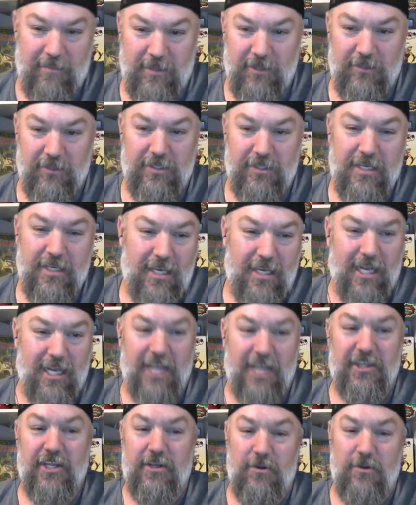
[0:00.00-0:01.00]
And let
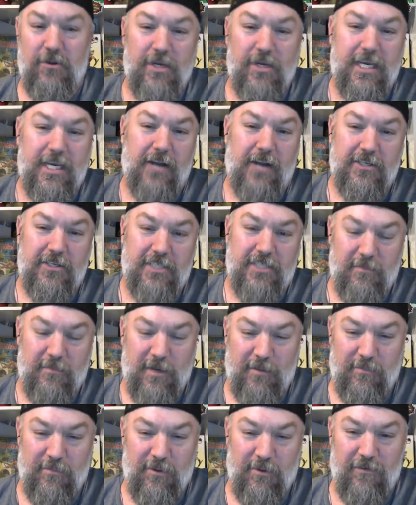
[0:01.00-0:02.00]
the new characters come in
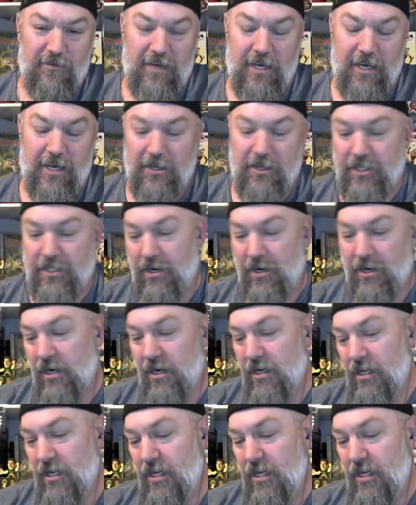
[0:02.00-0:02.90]
and prove how good they are.